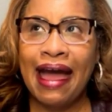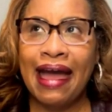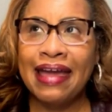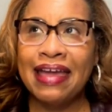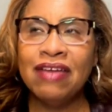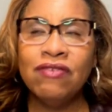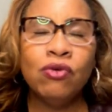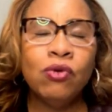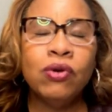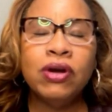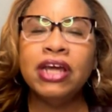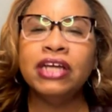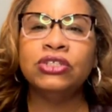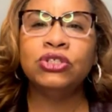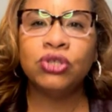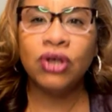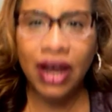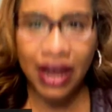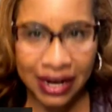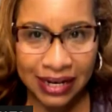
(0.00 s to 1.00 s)
Even when I
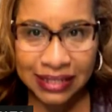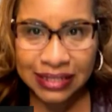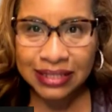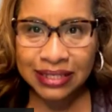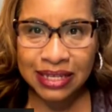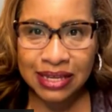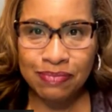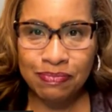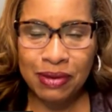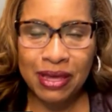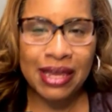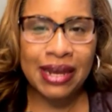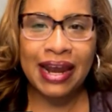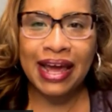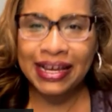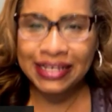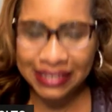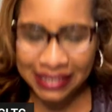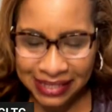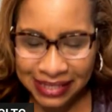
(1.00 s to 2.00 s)
try to sleep in,
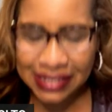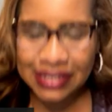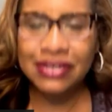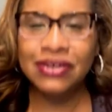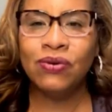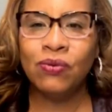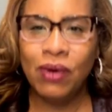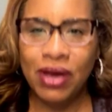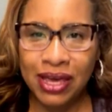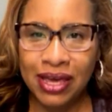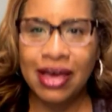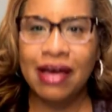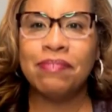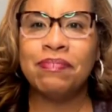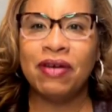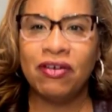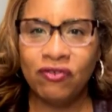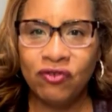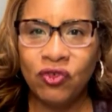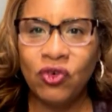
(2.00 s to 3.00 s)
I still wake
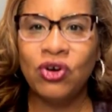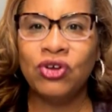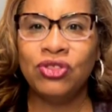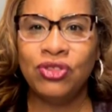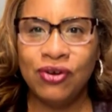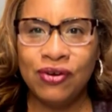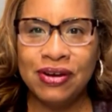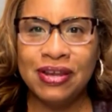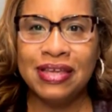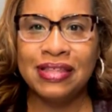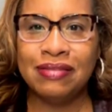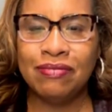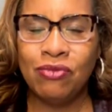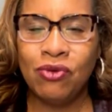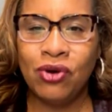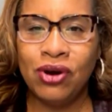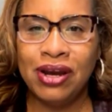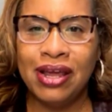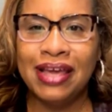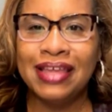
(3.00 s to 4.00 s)
up at 4:30 in the
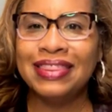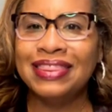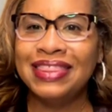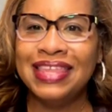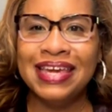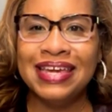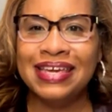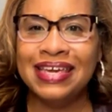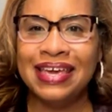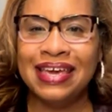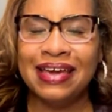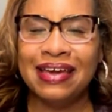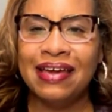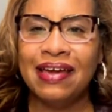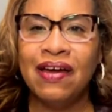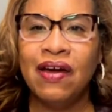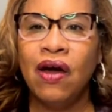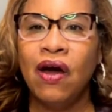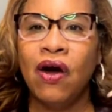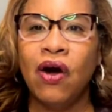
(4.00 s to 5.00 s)
morning thinking,
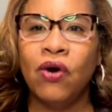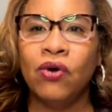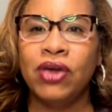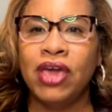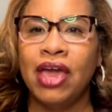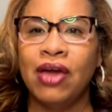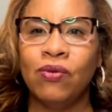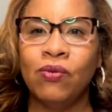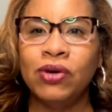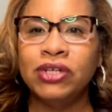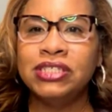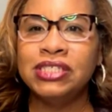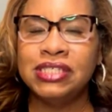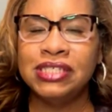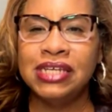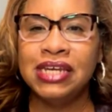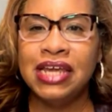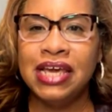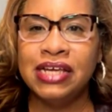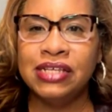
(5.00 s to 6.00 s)
okay, what's
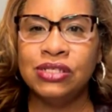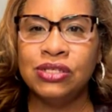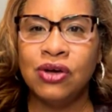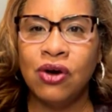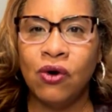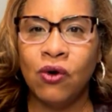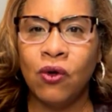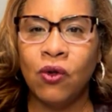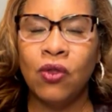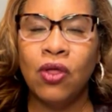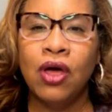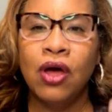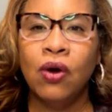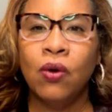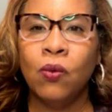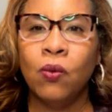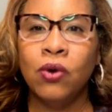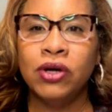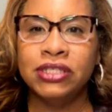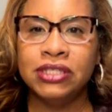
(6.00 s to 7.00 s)
today's goal?
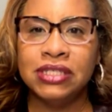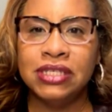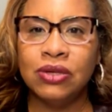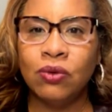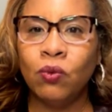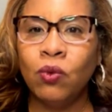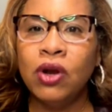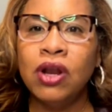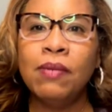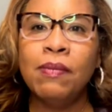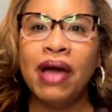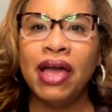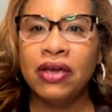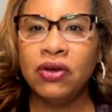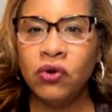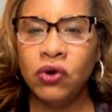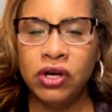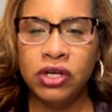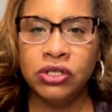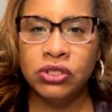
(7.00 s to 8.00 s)
What am I
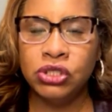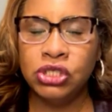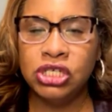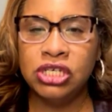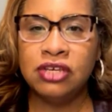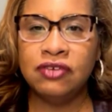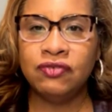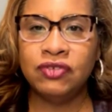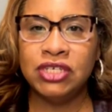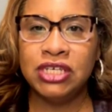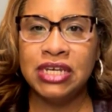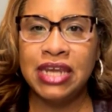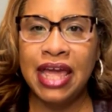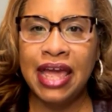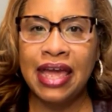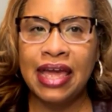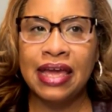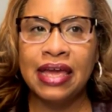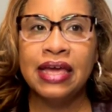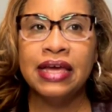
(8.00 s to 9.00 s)
going to achieve
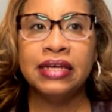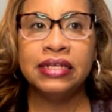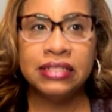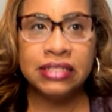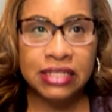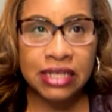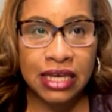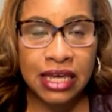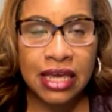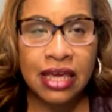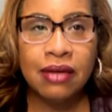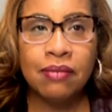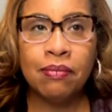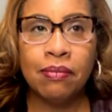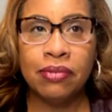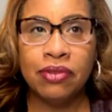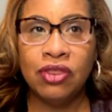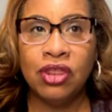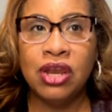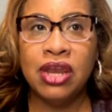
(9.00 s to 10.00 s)
today to hit
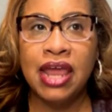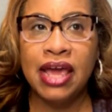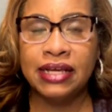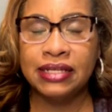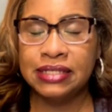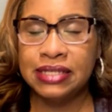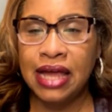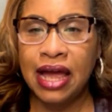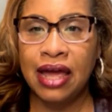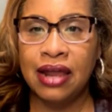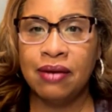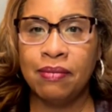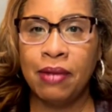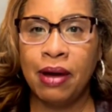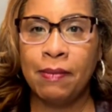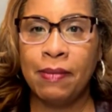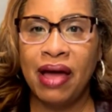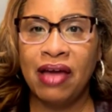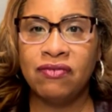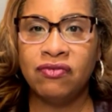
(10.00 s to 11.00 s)
the next item
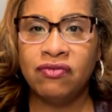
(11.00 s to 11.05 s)
on my